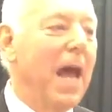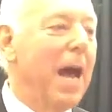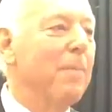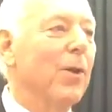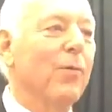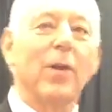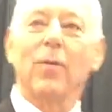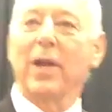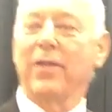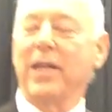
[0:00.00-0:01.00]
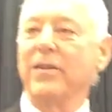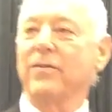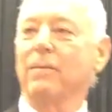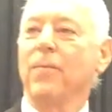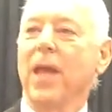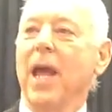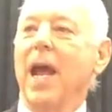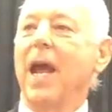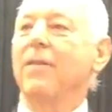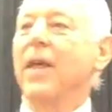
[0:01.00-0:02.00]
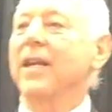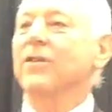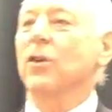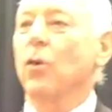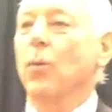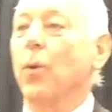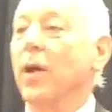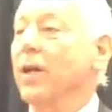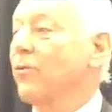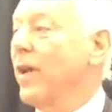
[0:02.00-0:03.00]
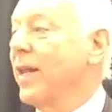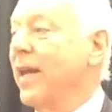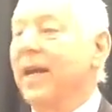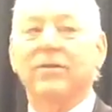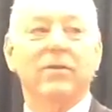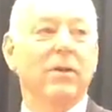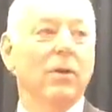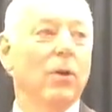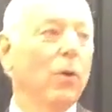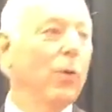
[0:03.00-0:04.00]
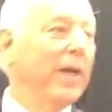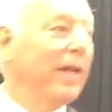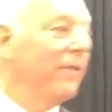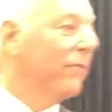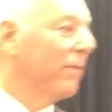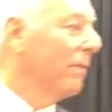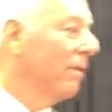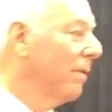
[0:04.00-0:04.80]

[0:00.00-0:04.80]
I'm going to read one of these. And then as a group, we're going to try to guess who it is.